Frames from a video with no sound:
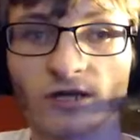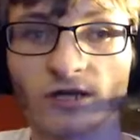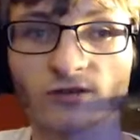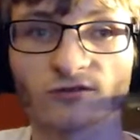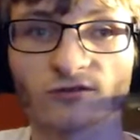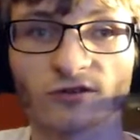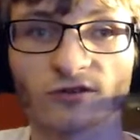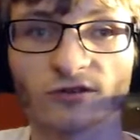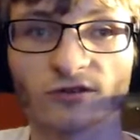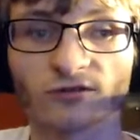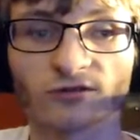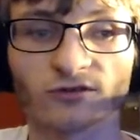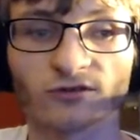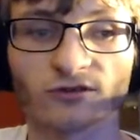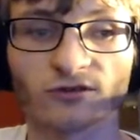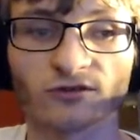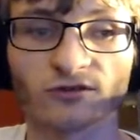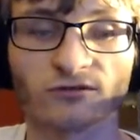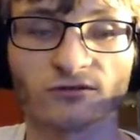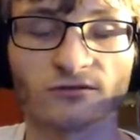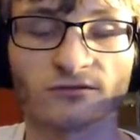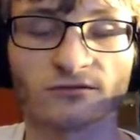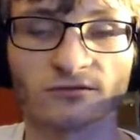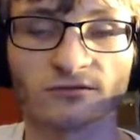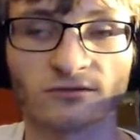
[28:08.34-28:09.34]
agree with you.
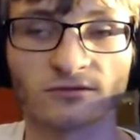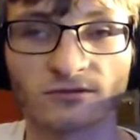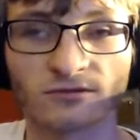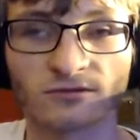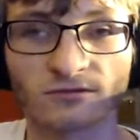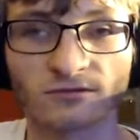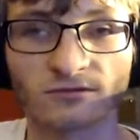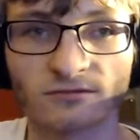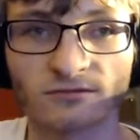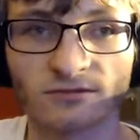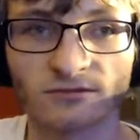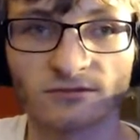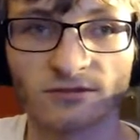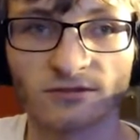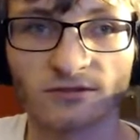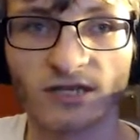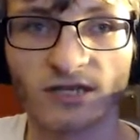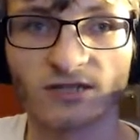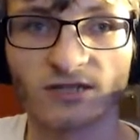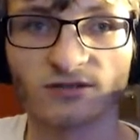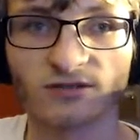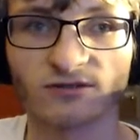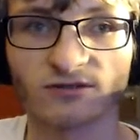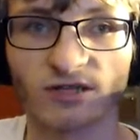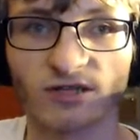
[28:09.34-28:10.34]

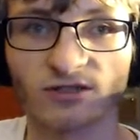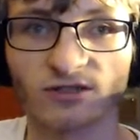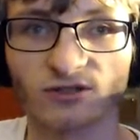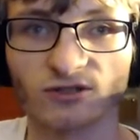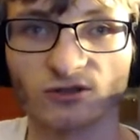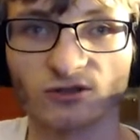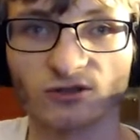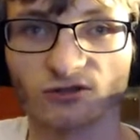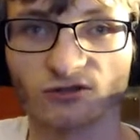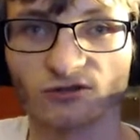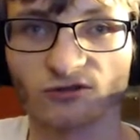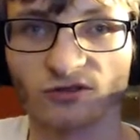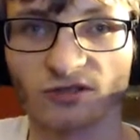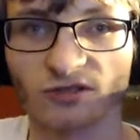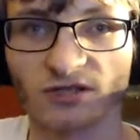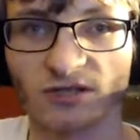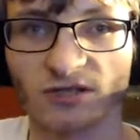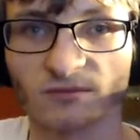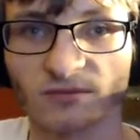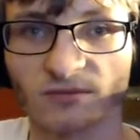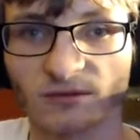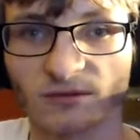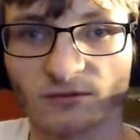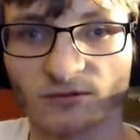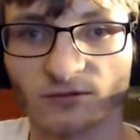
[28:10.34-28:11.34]
I do agree
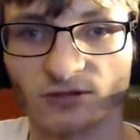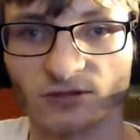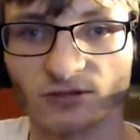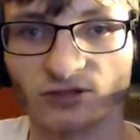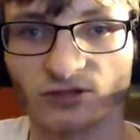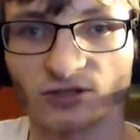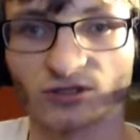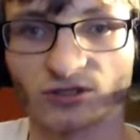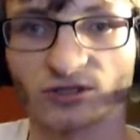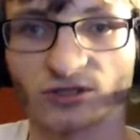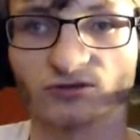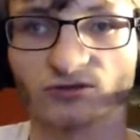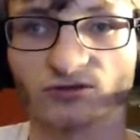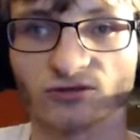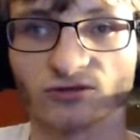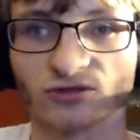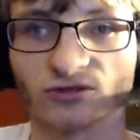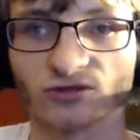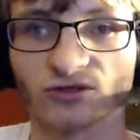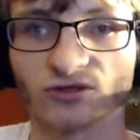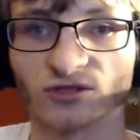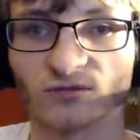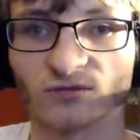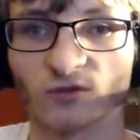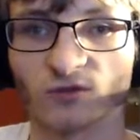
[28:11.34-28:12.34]
that people should go to
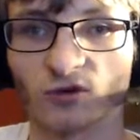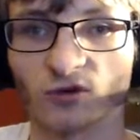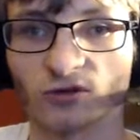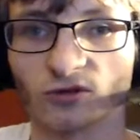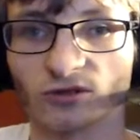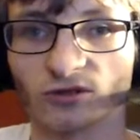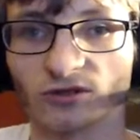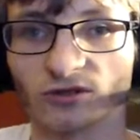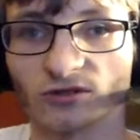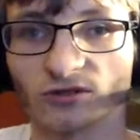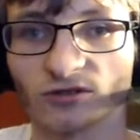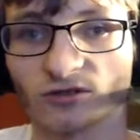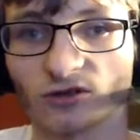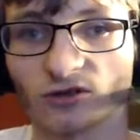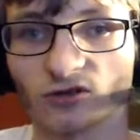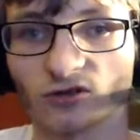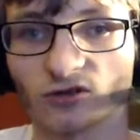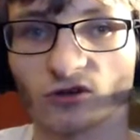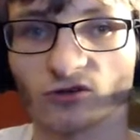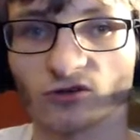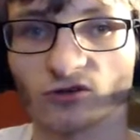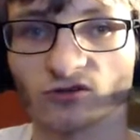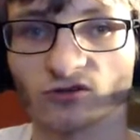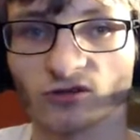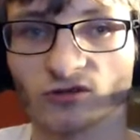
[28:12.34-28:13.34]
support their
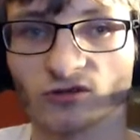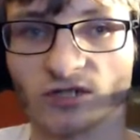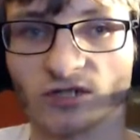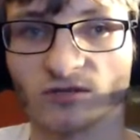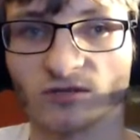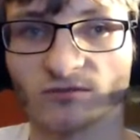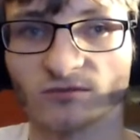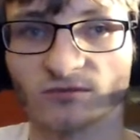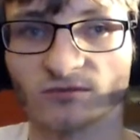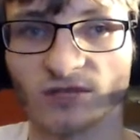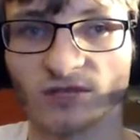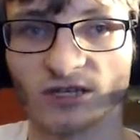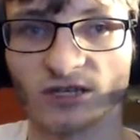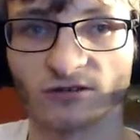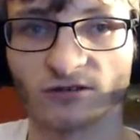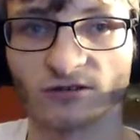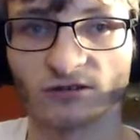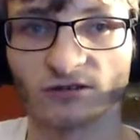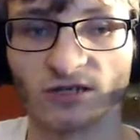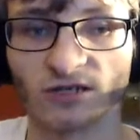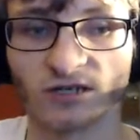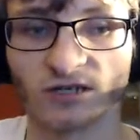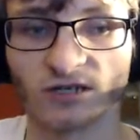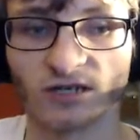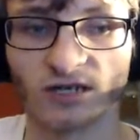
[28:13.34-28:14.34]
local
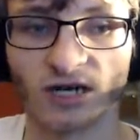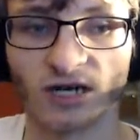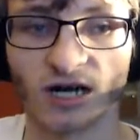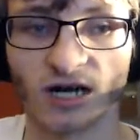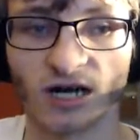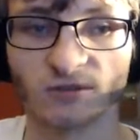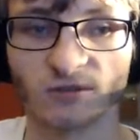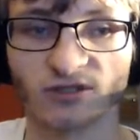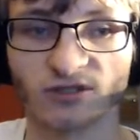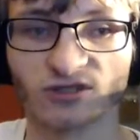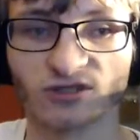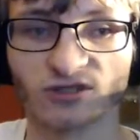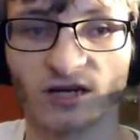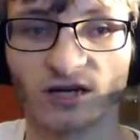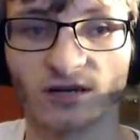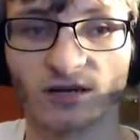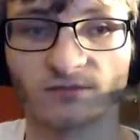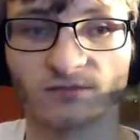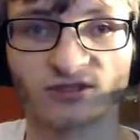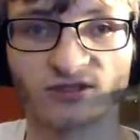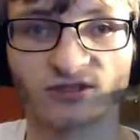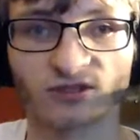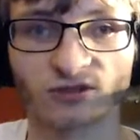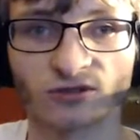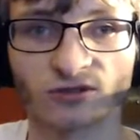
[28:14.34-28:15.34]
hobby
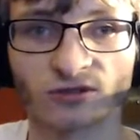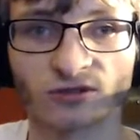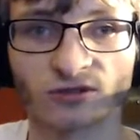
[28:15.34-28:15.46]
shops.